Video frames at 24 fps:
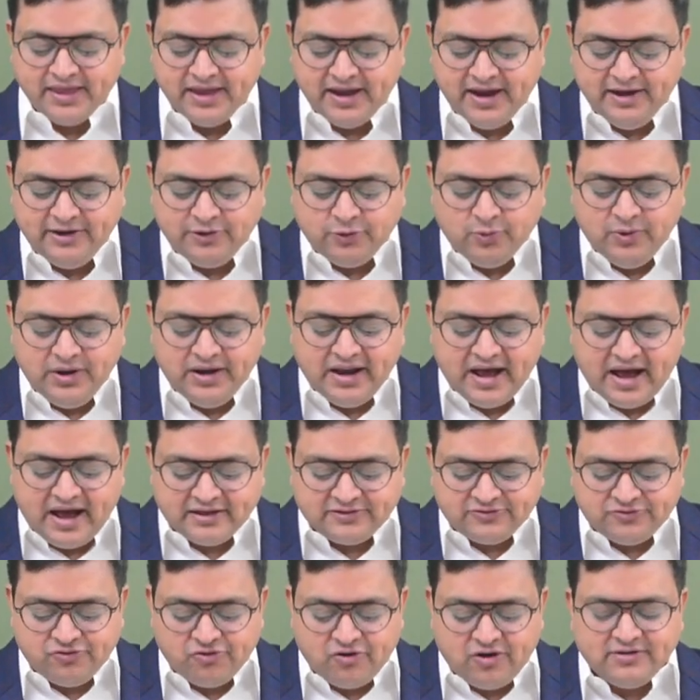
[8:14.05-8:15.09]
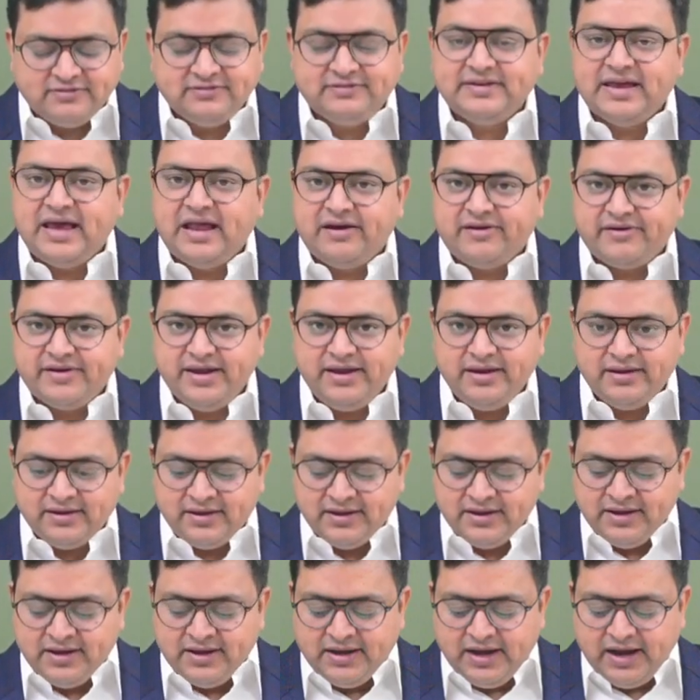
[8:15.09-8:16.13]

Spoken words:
into last drawn salary